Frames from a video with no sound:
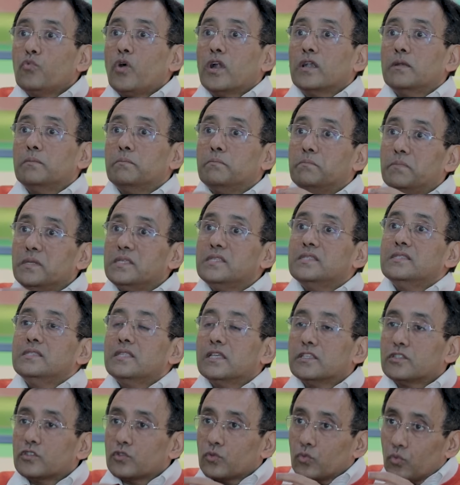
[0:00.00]
what
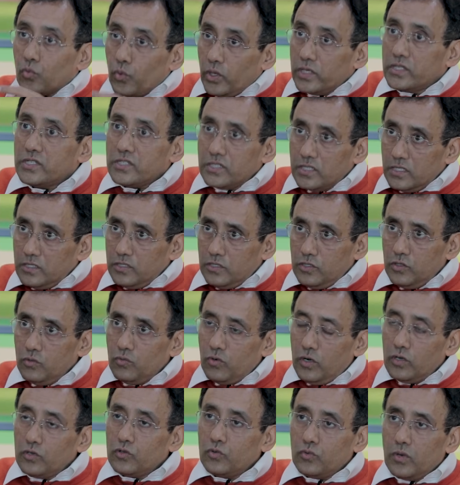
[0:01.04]
business questions you
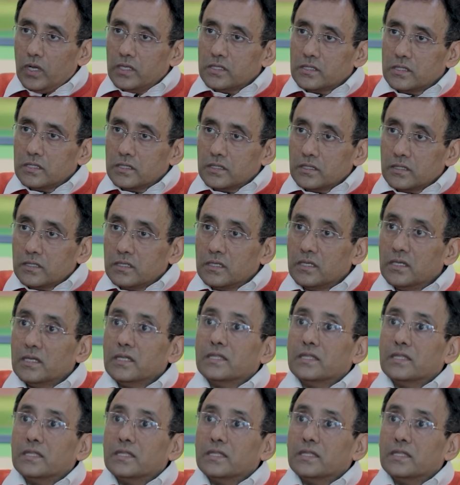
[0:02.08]
want to answer,